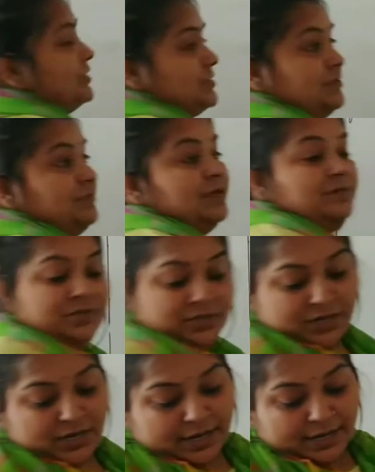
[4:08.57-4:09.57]
the symptoms
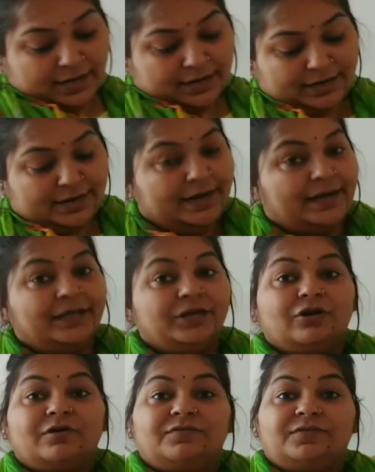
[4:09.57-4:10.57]
under heading
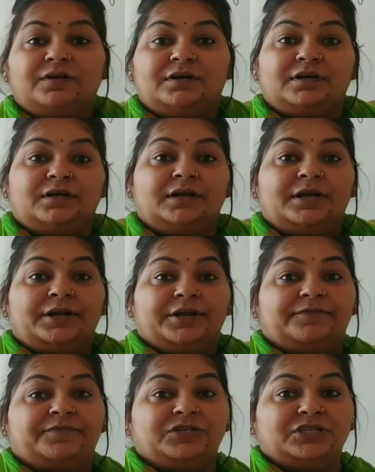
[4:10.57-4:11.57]
of
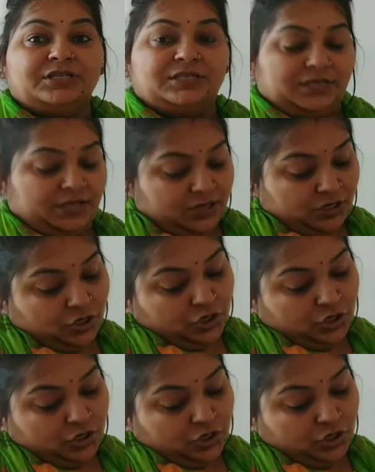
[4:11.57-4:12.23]
deficiency?